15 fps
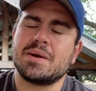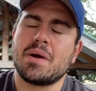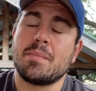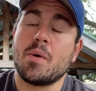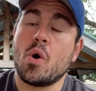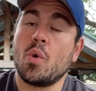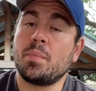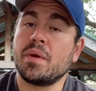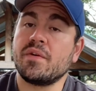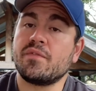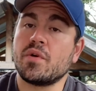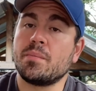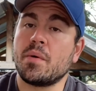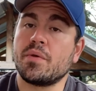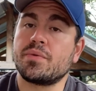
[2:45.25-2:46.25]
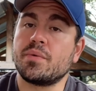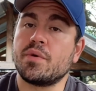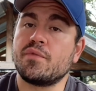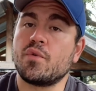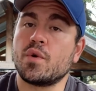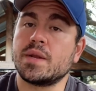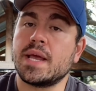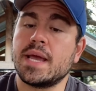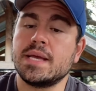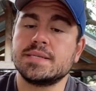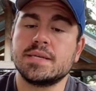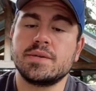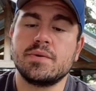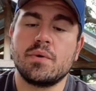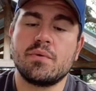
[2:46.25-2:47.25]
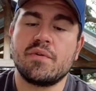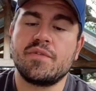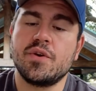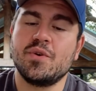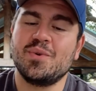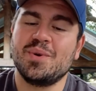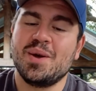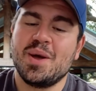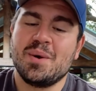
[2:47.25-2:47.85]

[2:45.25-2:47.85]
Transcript: I'm hoping for about 3 or 4 days and do a review,